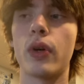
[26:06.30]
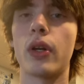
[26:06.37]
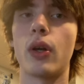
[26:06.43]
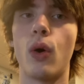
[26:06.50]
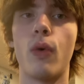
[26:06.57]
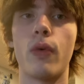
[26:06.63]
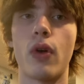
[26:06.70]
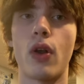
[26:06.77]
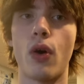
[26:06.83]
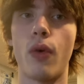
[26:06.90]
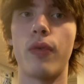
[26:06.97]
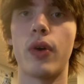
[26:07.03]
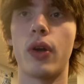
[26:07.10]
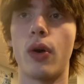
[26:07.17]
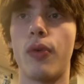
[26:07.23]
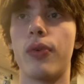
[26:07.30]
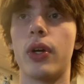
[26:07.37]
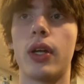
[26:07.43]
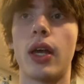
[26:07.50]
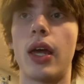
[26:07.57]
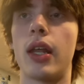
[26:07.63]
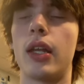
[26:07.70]
and over and over and over
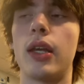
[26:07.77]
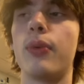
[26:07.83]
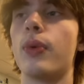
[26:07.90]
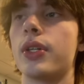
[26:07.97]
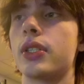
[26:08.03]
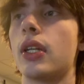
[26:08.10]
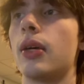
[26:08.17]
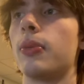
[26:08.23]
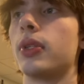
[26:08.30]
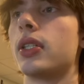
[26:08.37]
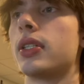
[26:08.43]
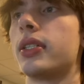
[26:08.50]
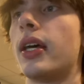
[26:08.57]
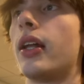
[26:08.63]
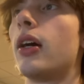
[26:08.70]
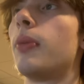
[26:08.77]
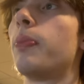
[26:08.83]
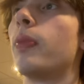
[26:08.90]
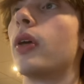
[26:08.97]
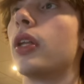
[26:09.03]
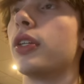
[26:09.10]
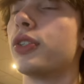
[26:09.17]
again, and he wasn't able to set up,
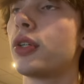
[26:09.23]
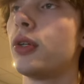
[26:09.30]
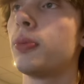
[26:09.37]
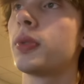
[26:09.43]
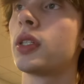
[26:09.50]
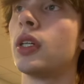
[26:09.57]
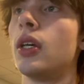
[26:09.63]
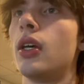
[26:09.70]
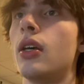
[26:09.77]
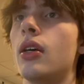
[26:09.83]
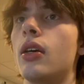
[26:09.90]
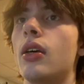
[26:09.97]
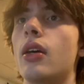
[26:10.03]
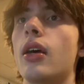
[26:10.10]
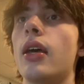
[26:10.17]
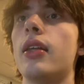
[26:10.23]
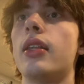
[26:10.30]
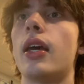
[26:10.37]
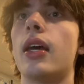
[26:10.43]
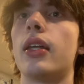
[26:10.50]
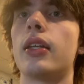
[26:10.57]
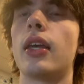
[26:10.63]
and he scooped. And
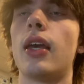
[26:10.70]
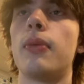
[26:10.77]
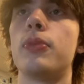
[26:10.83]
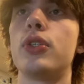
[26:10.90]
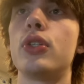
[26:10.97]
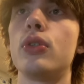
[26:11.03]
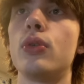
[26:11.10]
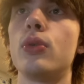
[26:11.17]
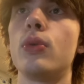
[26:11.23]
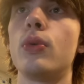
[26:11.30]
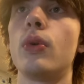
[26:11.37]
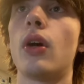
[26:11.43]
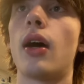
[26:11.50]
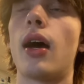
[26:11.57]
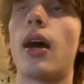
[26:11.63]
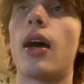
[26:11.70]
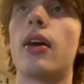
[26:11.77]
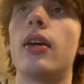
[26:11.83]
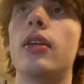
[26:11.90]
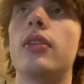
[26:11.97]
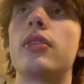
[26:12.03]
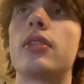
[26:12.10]
then game 2,
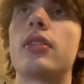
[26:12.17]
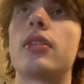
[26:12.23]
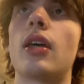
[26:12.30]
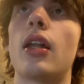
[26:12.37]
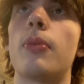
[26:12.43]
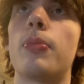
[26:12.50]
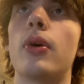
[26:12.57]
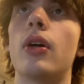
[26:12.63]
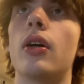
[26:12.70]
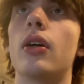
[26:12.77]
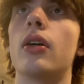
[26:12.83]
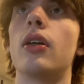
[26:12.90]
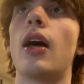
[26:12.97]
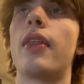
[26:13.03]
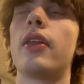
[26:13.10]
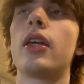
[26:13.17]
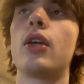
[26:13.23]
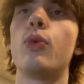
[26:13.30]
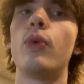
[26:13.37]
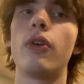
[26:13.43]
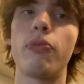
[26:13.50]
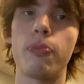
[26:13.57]
I set up I think he
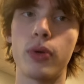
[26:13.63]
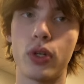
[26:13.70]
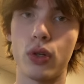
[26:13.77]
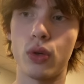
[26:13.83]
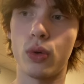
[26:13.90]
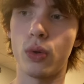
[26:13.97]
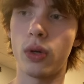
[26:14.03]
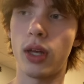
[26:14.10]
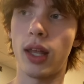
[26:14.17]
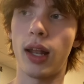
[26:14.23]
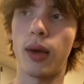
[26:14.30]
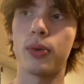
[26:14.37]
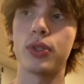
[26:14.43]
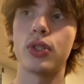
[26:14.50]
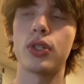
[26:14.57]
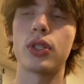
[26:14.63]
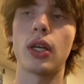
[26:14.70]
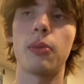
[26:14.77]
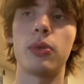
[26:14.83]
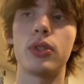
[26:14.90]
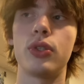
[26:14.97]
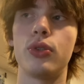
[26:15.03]
whiffed Badoo, and I was just
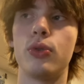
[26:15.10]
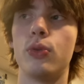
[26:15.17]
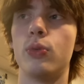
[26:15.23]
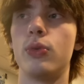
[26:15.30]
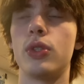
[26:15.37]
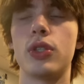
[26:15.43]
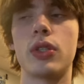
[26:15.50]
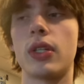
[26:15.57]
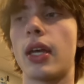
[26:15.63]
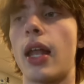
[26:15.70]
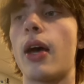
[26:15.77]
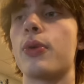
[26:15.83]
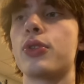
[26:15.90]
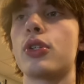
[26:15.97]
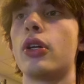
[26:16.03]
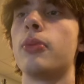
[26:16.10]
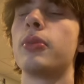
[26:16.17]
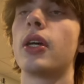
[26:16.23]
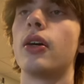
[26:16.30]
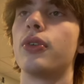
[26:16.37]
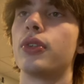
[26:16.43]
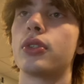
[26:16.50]
able to just get out
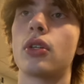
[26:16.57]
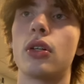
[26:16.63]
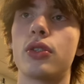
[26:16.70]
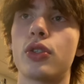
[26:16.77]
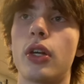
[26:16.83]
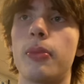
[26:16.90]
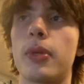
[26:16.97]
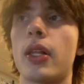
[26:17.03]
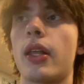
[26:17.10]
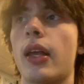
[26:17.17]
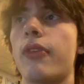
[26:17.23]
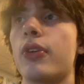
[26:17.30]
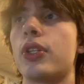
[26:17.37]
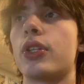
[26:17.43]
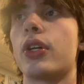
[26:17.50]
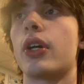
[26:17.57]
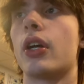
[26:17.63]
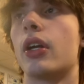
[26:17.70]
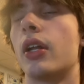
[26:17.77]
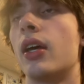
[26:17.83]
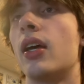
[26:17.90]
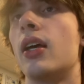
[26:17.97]
Screamtail and just start Screamtailing every
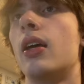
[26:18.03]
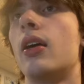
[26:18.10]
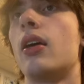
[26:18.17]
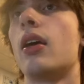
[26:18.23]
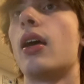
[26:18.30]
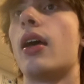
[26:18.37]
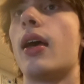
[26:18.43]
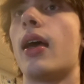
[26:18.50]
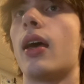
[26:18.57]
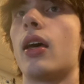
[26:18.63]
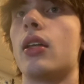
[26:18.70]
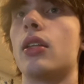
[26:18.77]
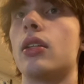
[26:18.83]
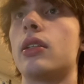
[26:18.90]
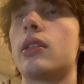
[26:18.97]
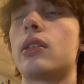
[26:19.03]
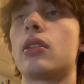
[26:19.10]
turn, and